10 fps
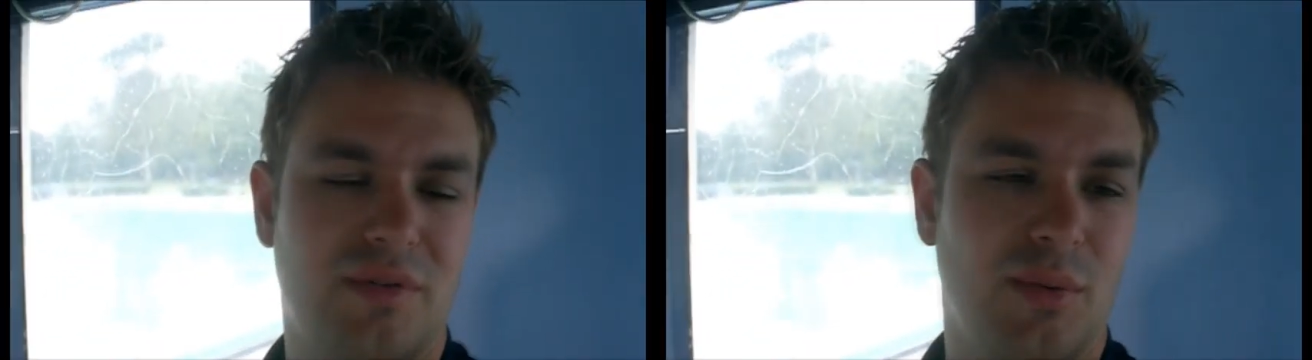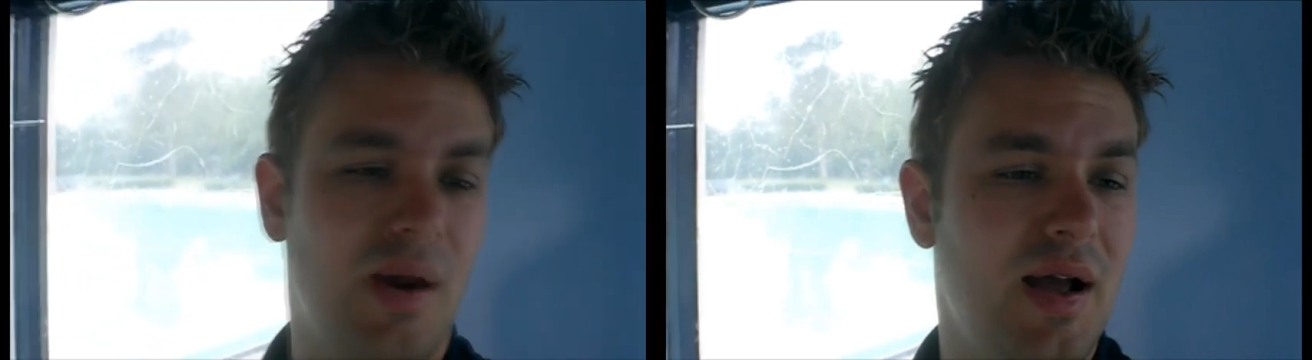
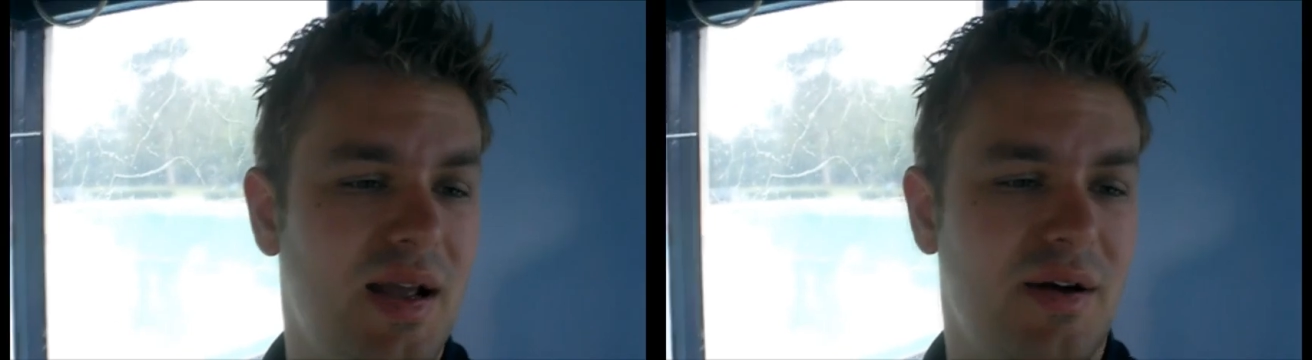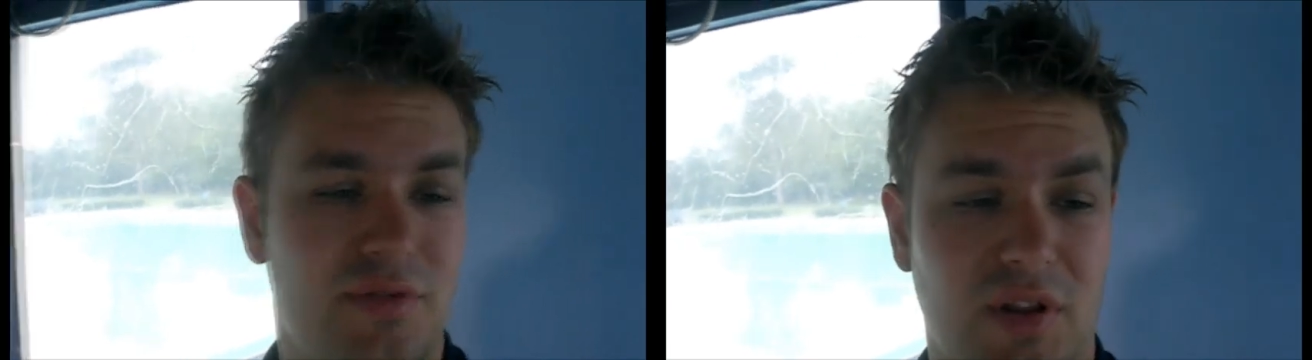
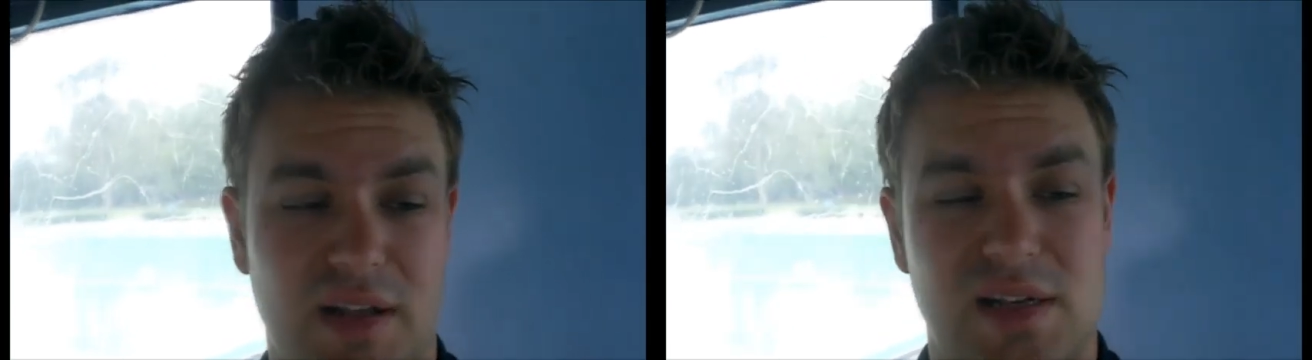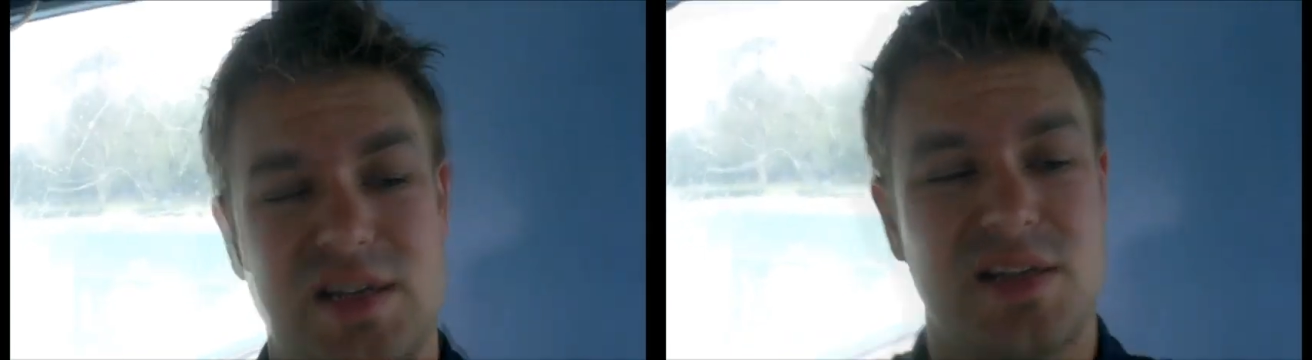way,
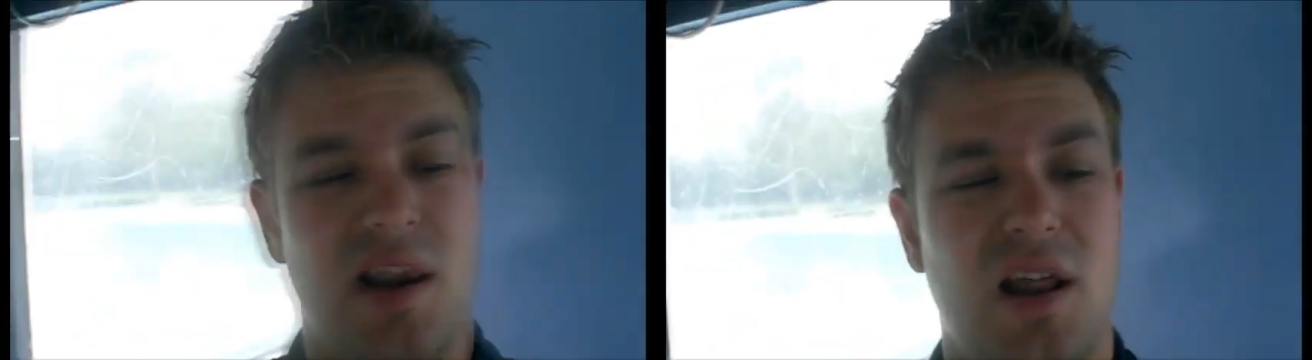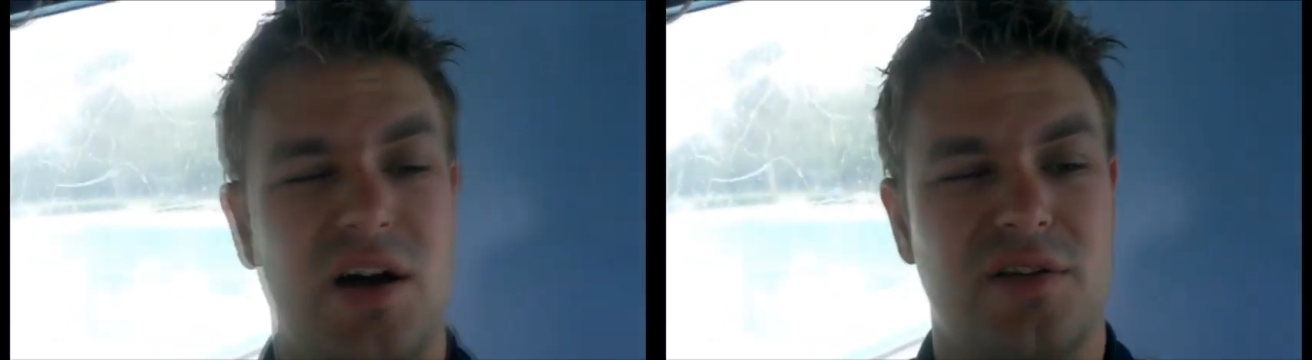at least the
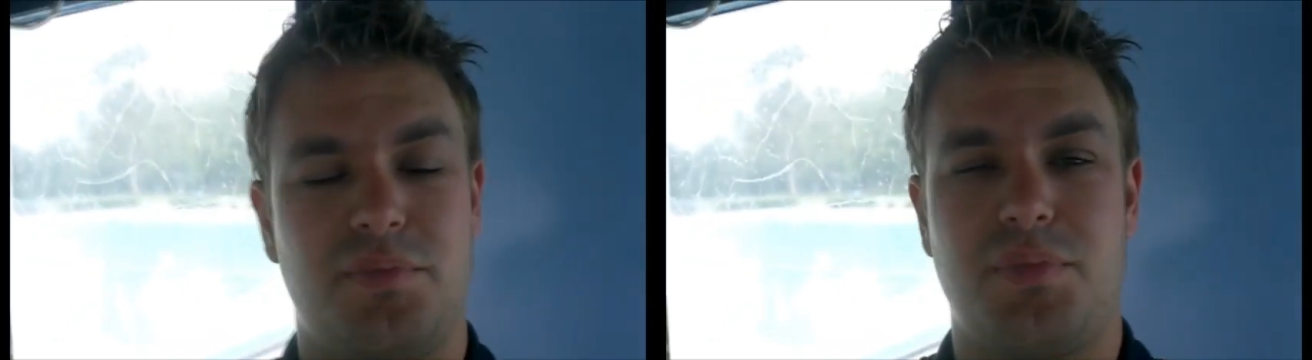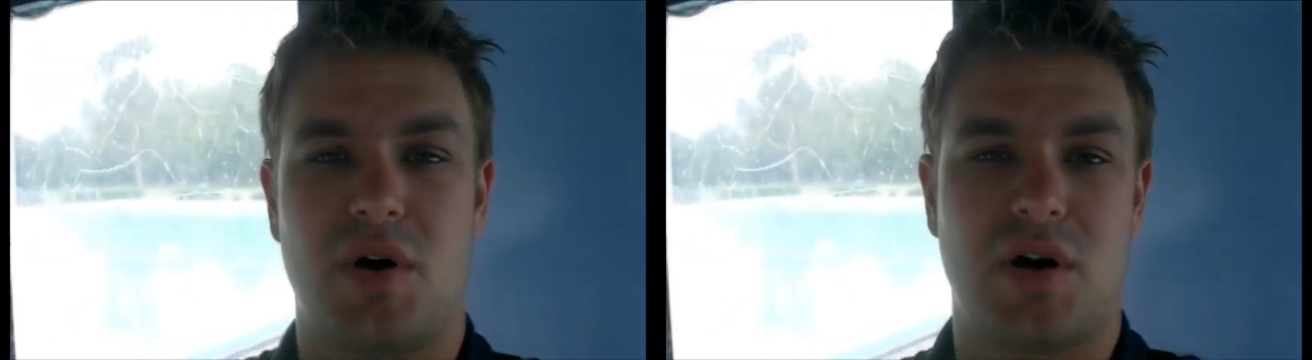
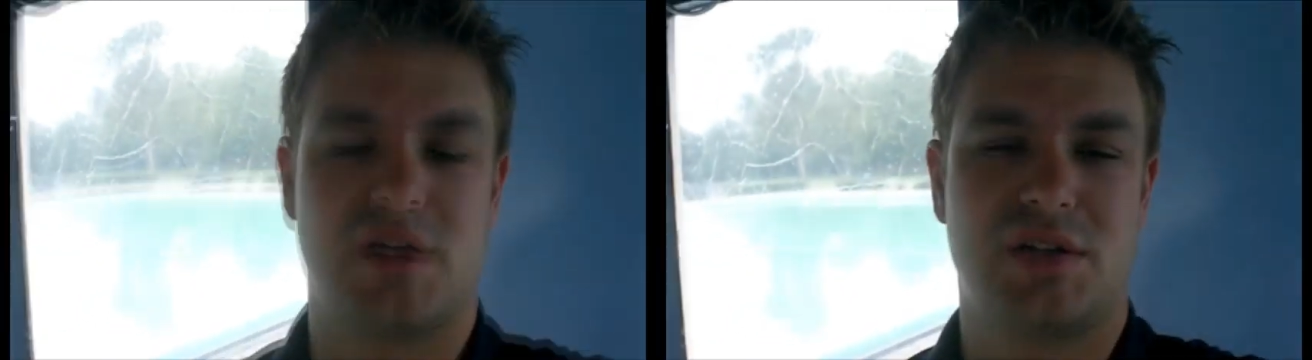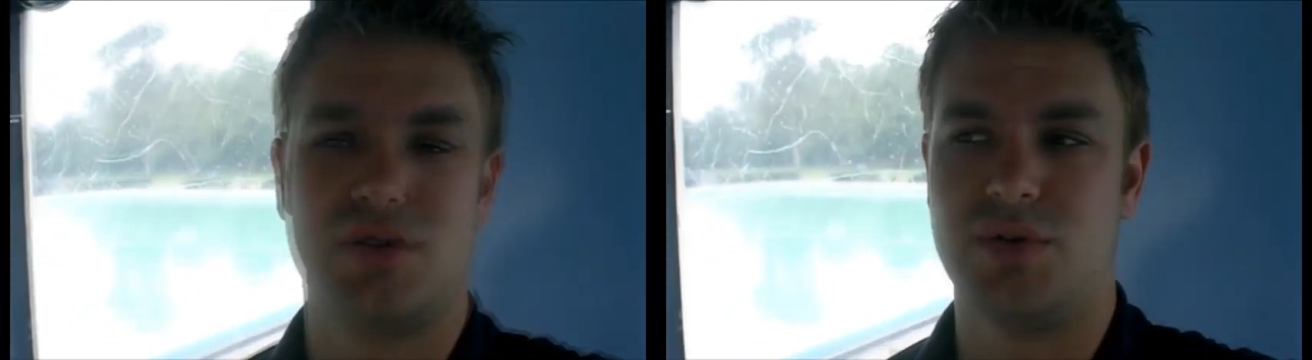last
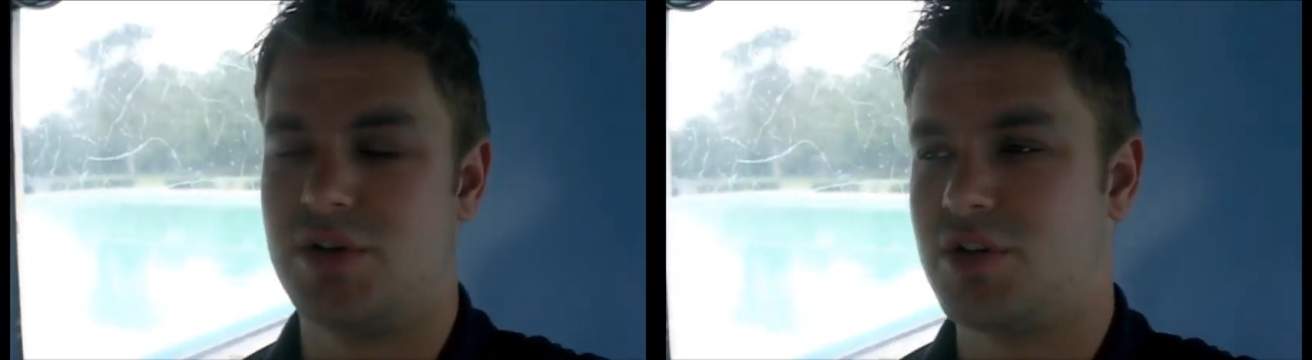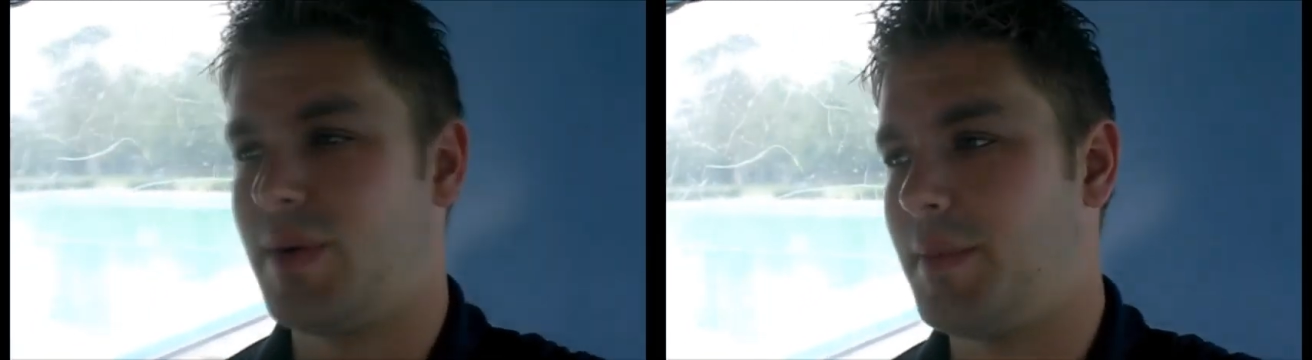part, to
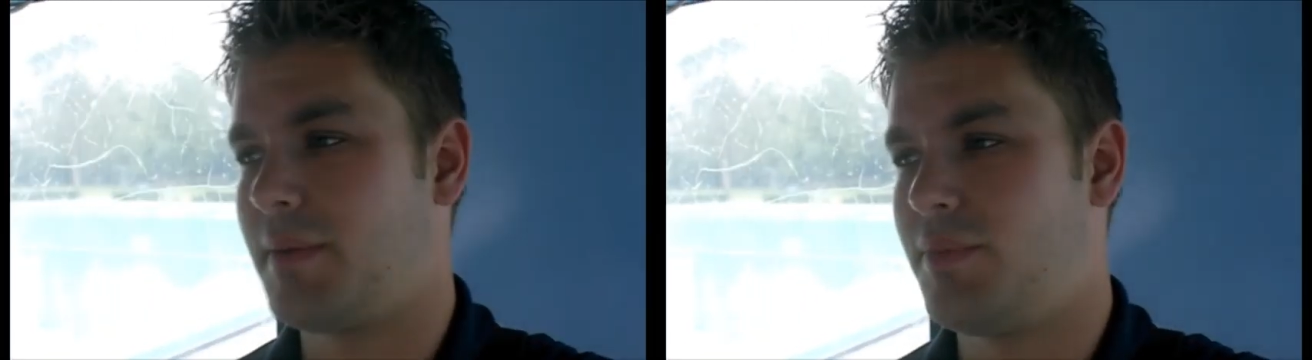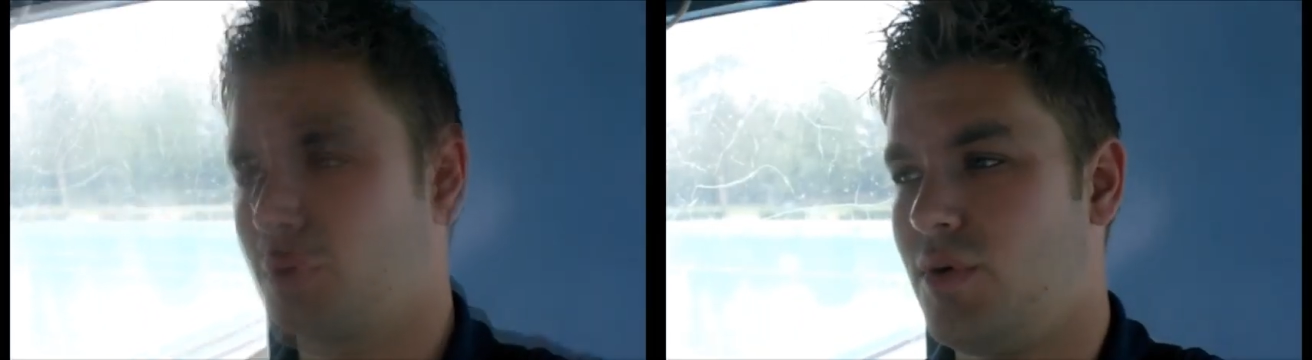the
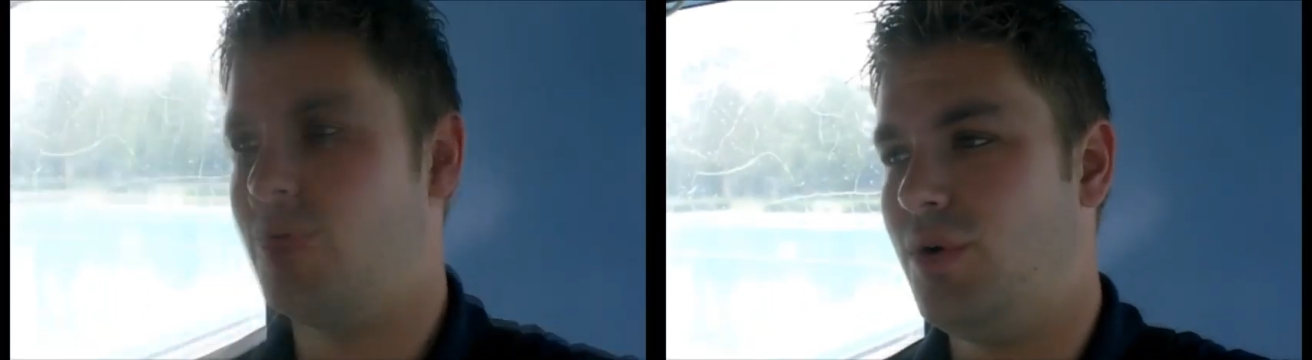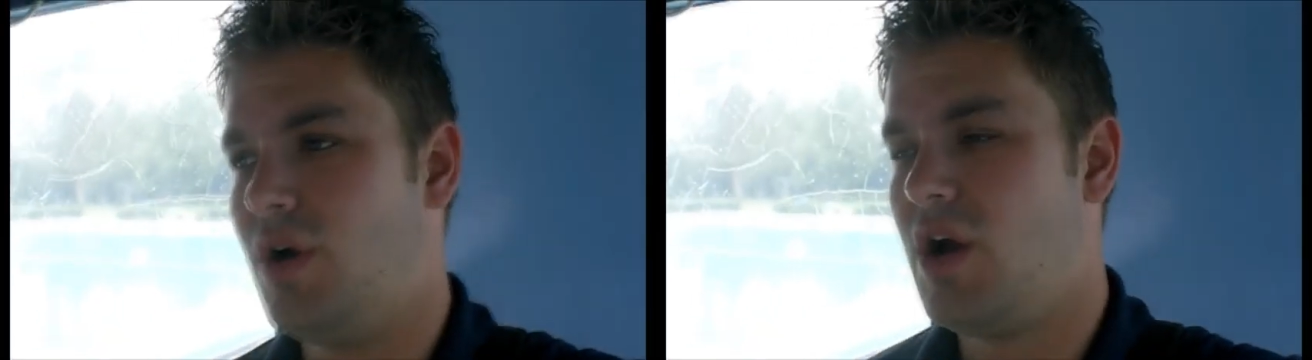swimming pool